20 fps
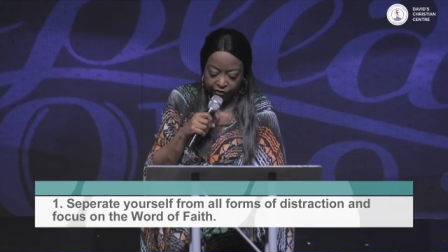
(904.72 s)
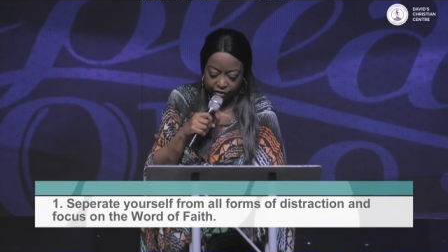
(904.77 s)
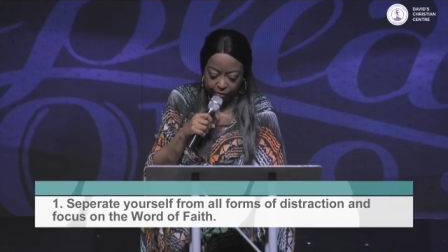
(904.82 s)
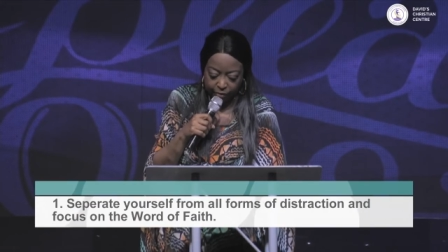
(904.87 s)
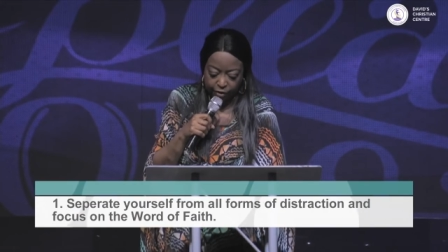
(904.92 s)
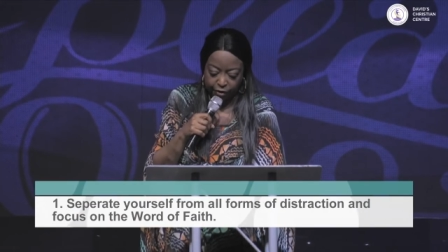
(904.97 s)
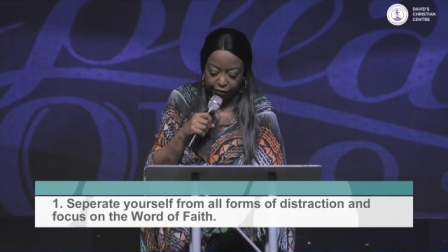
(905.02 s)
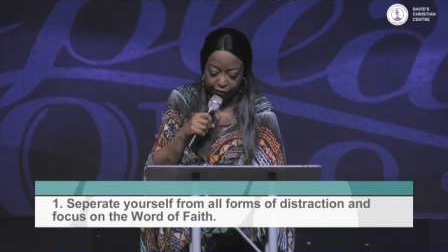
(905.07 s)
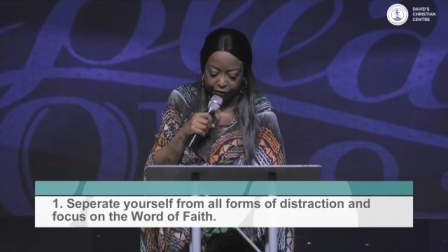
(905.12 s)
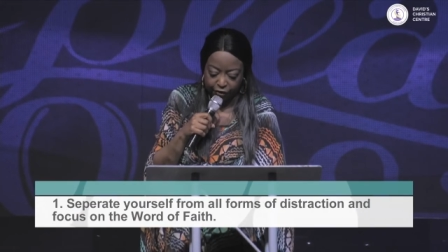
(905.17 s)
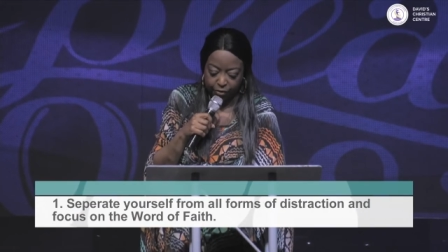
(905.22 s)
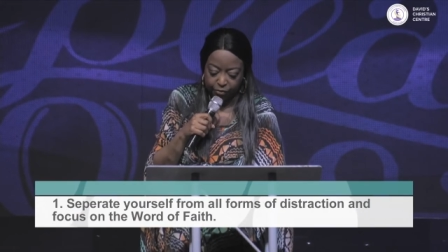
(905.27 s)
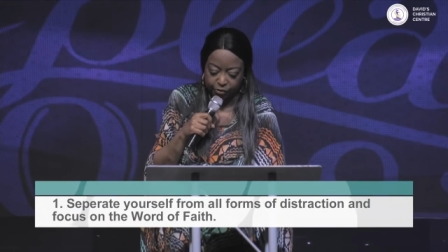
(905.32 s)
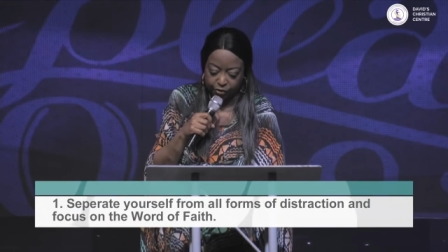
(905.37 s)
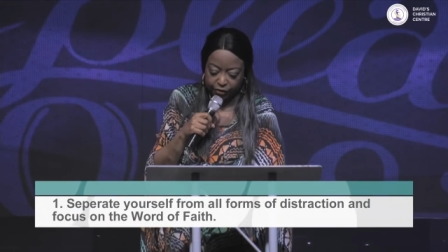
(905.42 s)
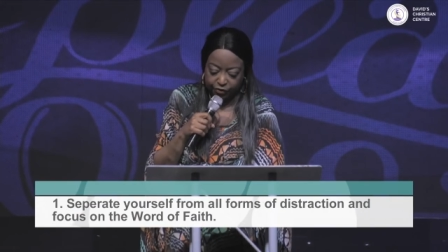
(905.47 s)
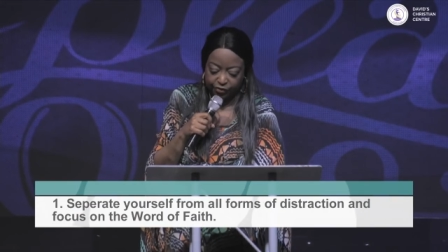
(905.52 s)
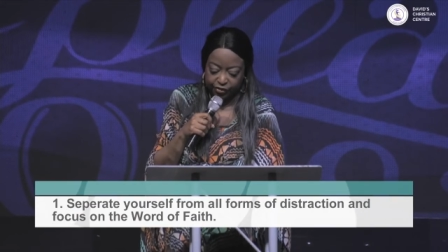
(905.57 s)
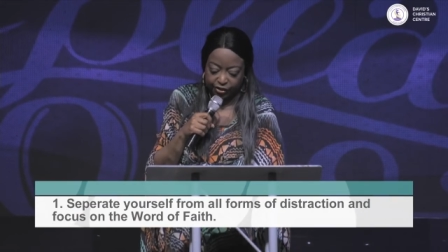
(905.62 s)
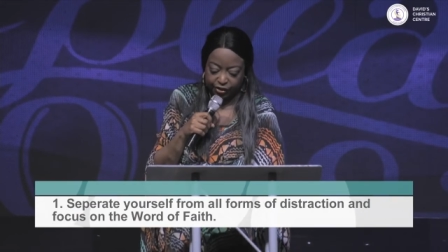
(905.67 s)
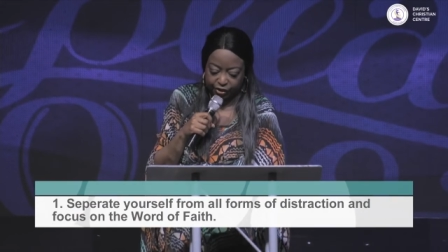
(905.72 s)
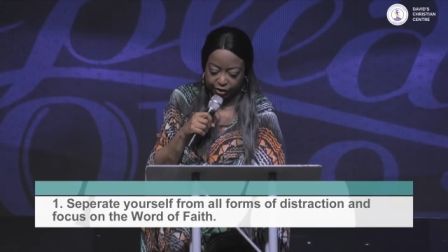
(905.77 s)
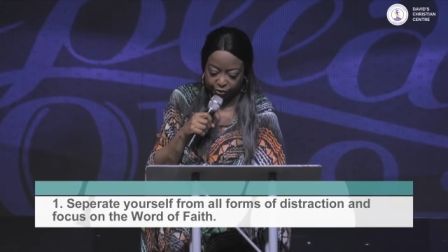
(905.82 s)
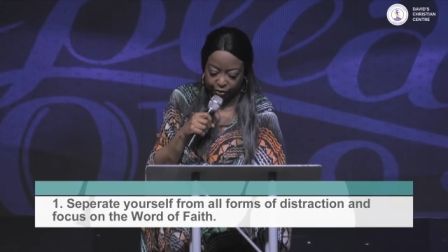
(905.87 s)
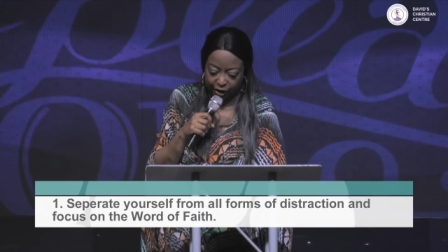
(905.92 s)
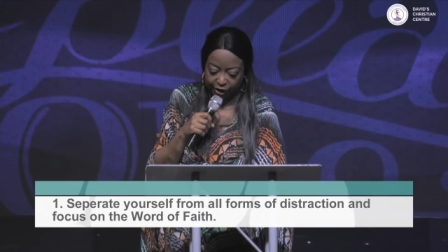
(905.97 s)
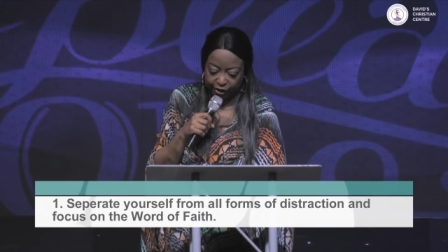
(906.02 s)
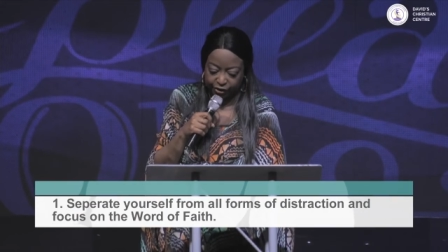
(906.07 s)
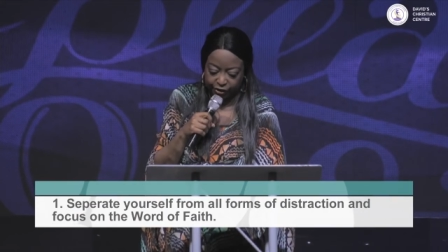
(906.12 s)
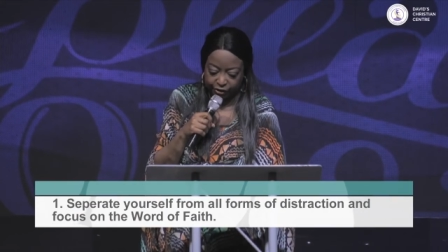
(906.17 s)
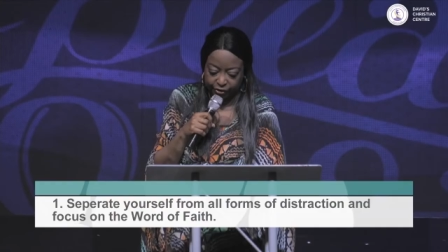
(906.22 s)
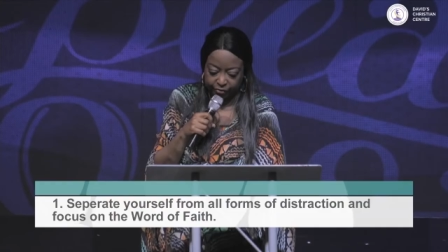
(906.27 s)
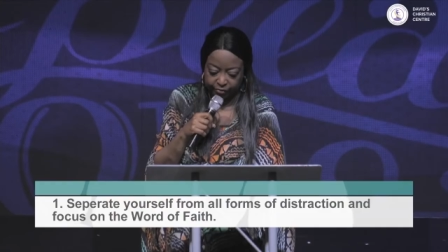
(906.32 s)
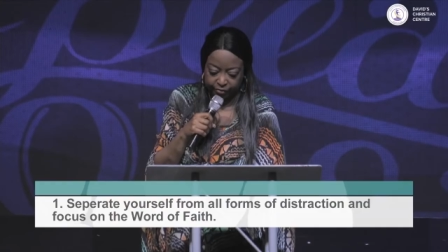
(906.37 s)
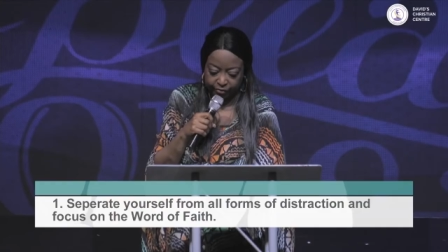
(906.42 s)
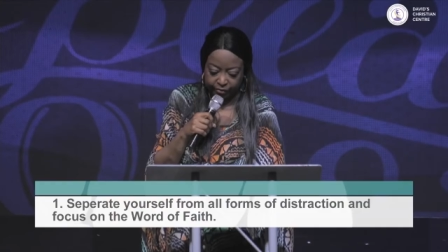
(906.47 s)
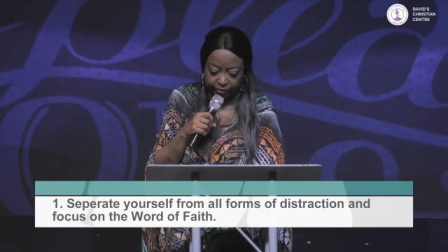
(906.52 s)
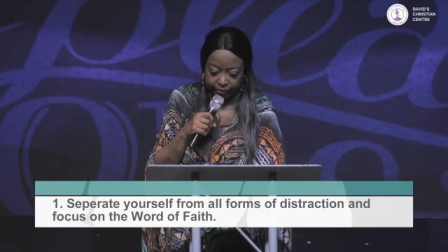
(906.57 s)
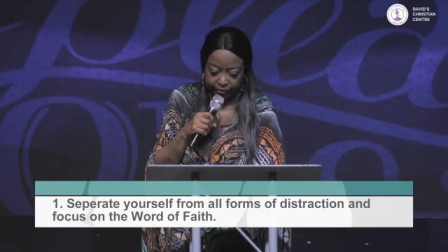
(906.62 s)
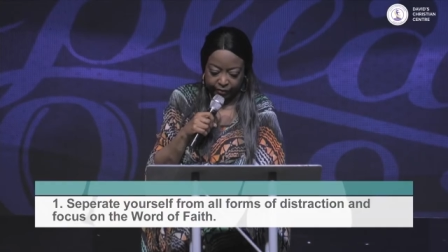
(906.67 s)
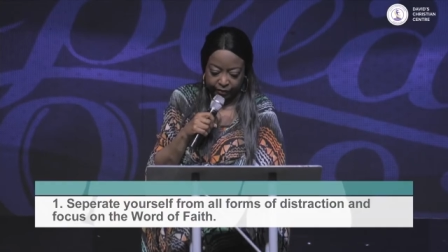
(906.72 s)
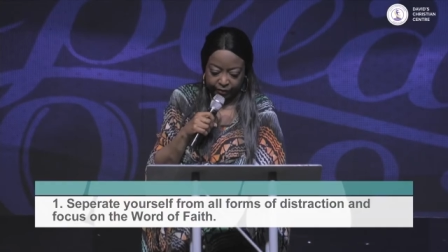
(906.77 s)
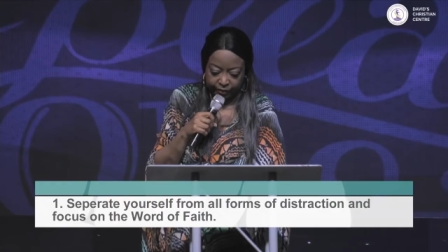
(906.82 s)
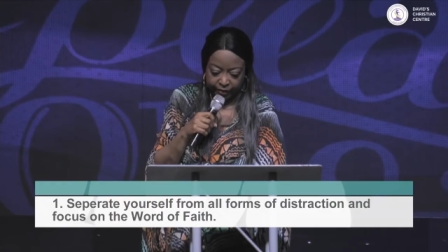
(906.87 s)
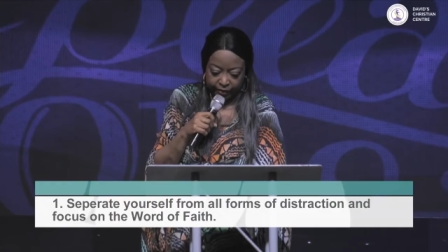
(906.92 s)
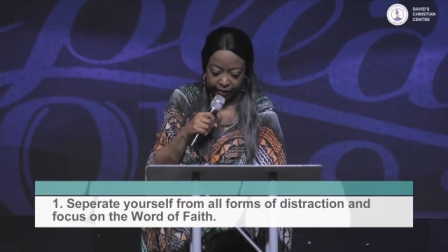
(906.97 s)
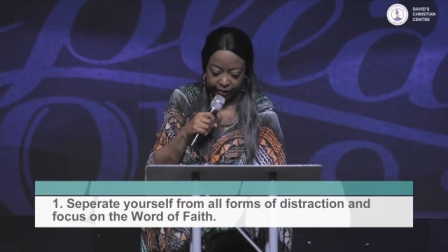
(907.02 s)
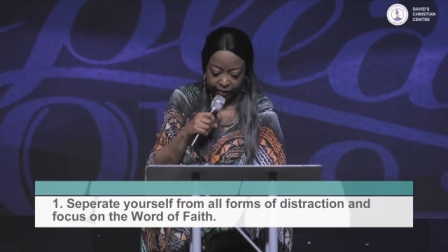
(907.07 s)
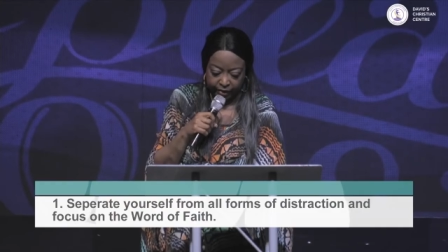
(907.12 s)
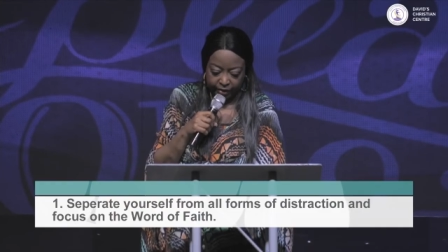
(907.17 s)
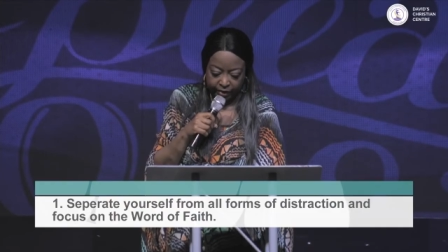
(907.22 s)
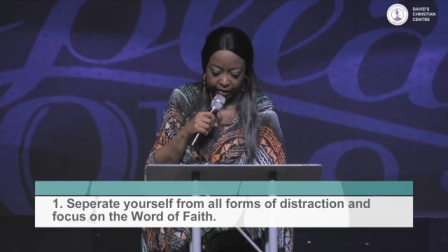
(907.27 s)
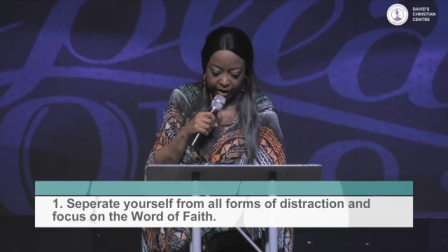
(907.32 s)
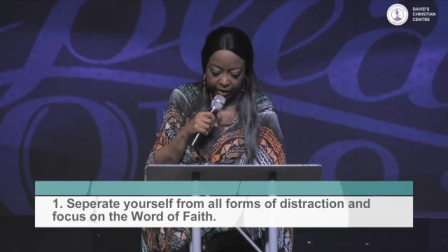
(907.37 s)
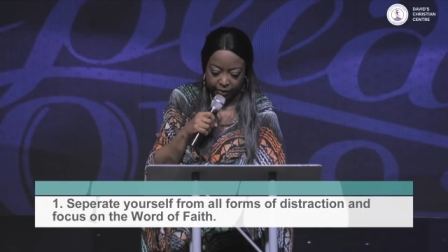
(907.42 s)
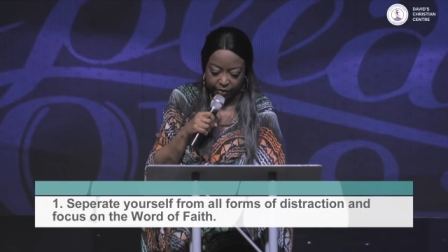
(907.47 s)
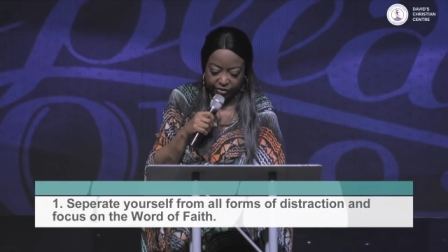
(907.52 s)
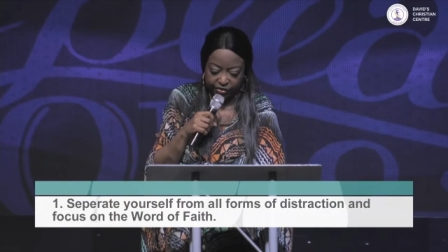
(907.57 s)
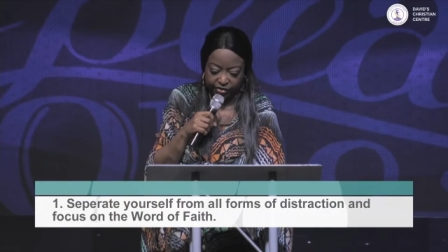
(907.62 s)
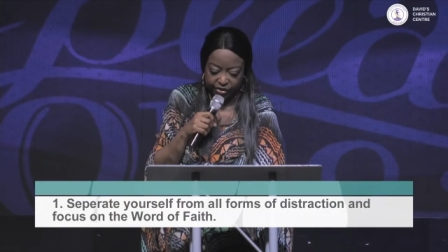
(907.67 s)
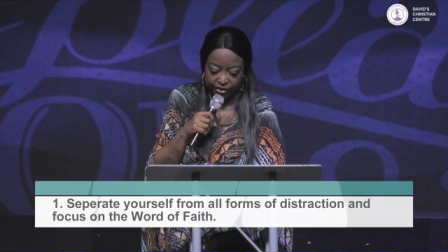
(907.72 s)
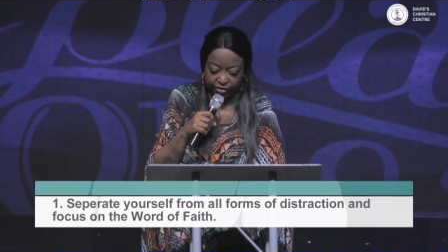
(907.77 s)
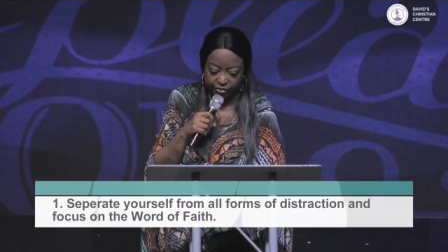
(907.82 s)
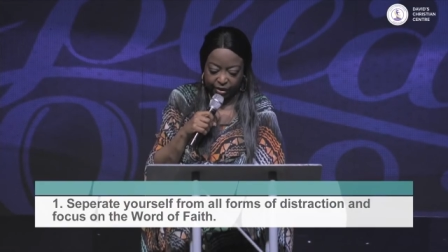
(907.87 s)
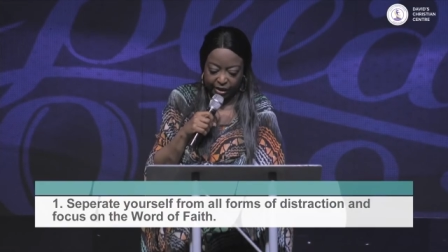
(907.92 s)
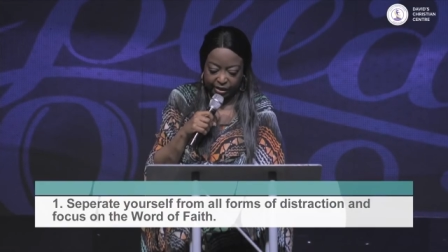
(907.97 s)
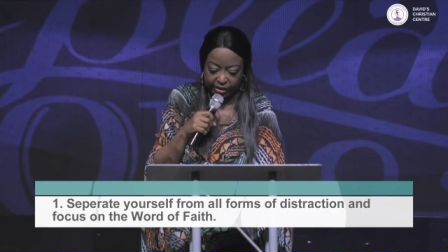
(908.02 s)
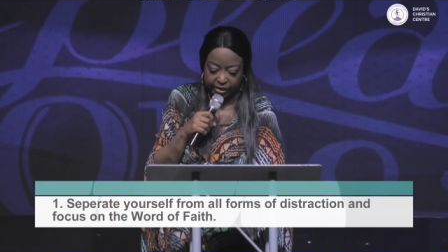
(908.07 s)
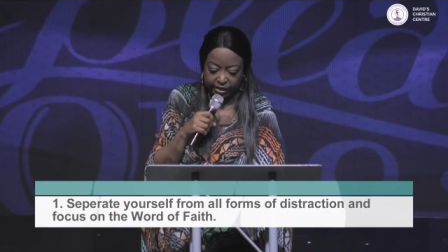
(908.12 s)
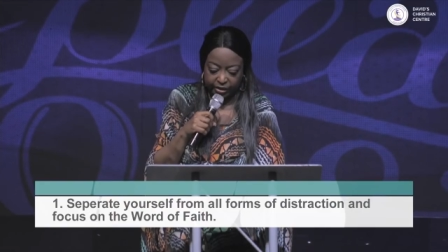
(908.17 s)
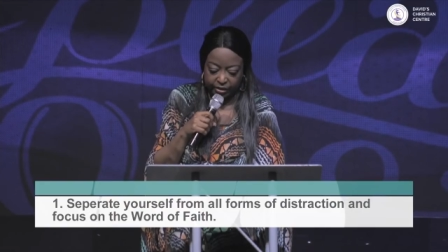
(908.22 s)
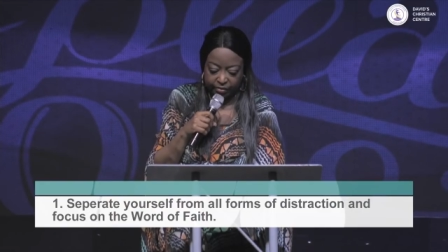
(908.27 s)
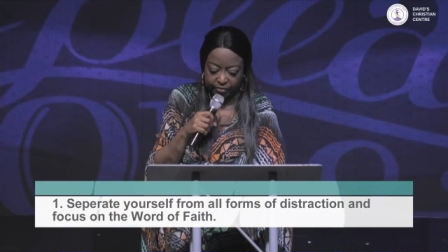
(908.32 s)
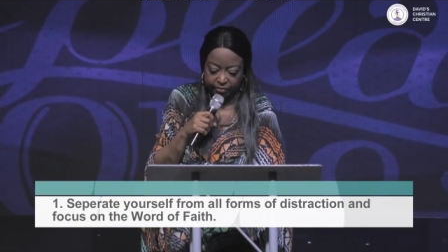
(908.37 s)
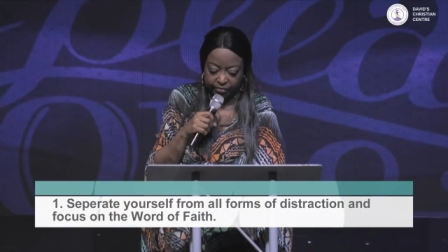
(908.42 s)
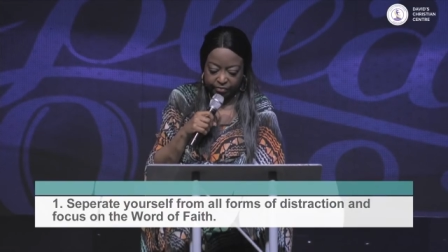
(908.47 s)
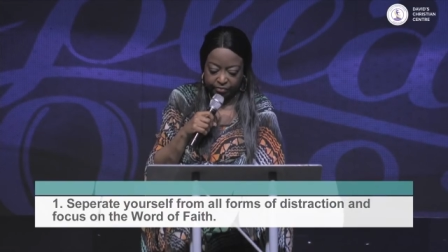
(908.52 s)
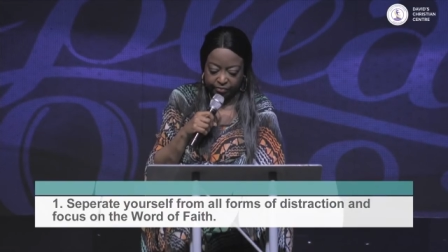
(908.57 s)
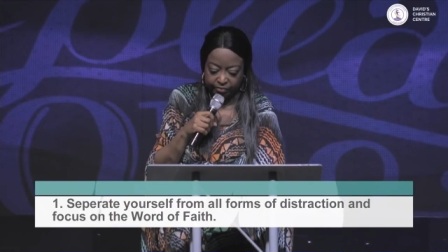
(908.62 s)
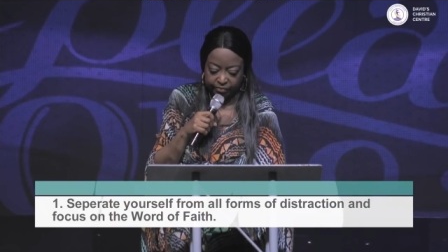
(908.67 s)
from all forms of distraction. He was distracted.